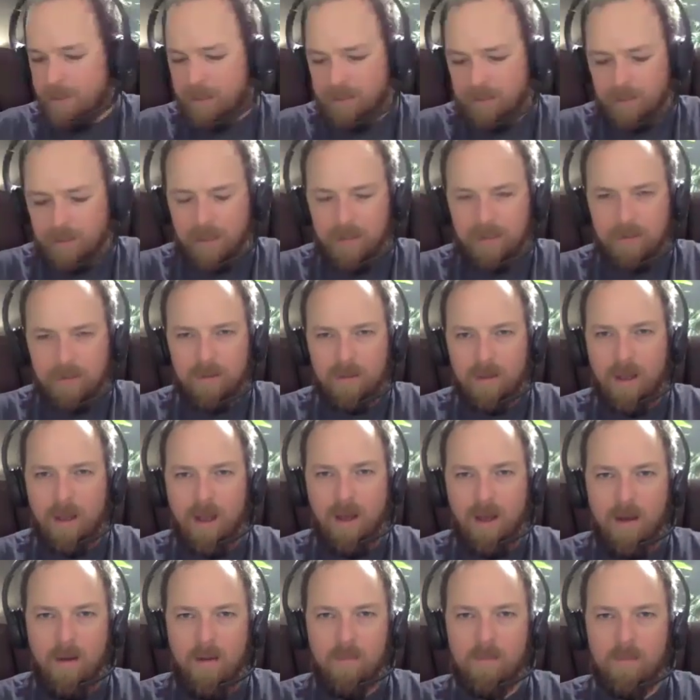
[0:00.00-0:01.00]
makes sense.
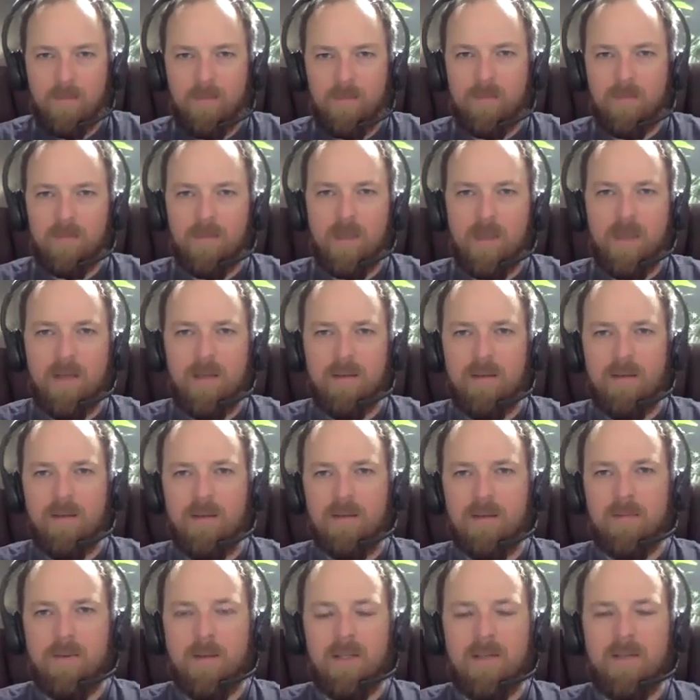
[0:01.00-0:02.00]
And
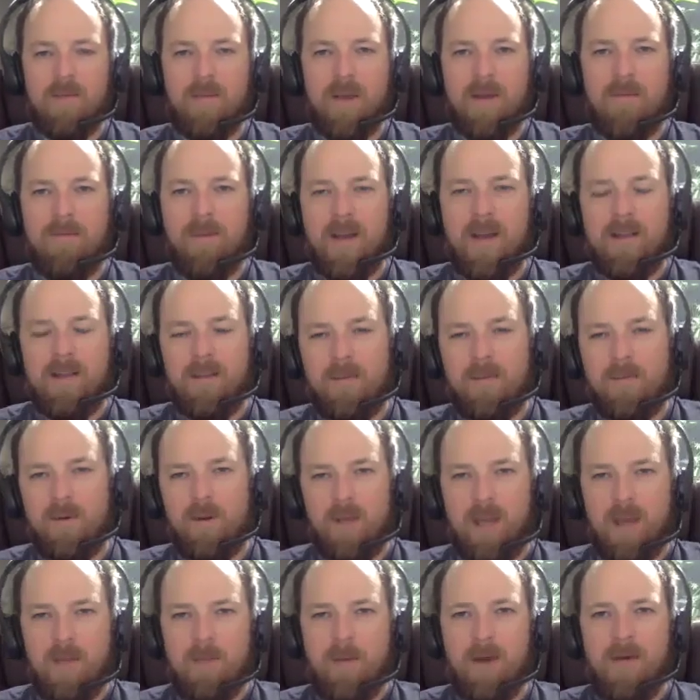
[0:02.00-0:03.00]
especially with how fast the
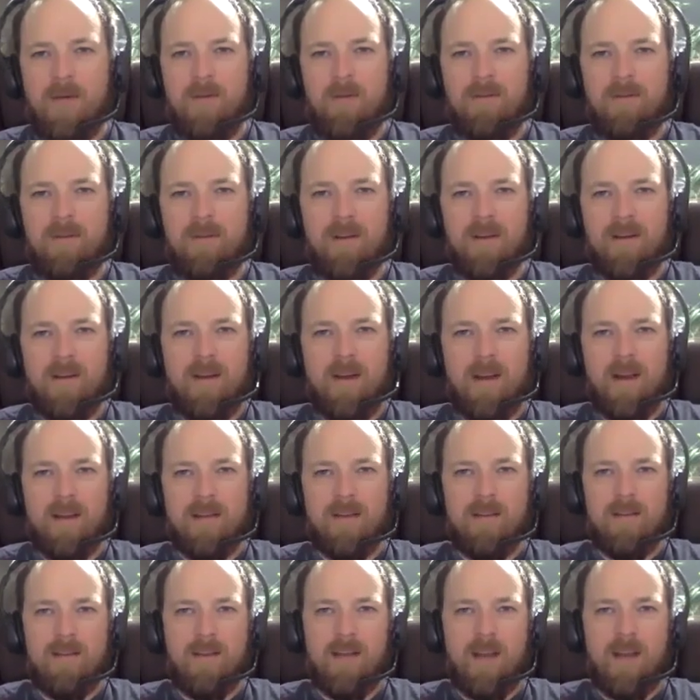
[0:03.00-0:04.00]
book came out, I
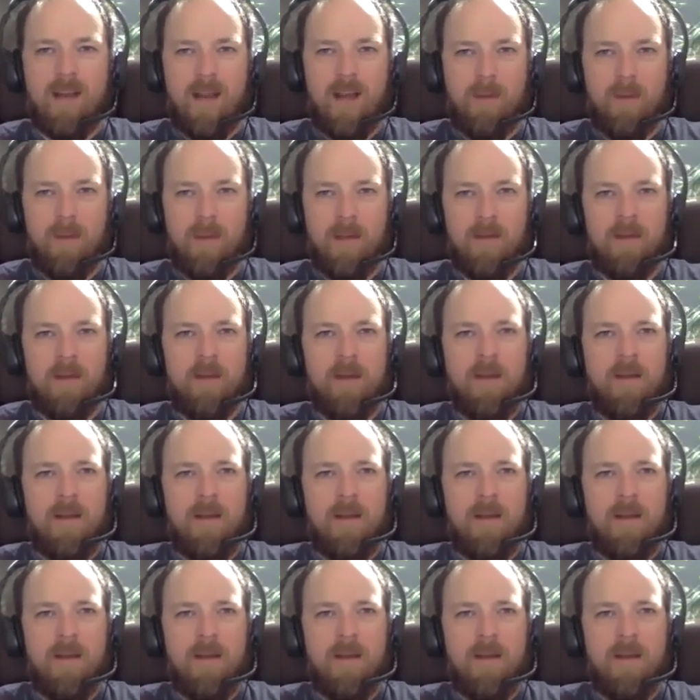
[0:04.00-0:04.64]
could see that happening.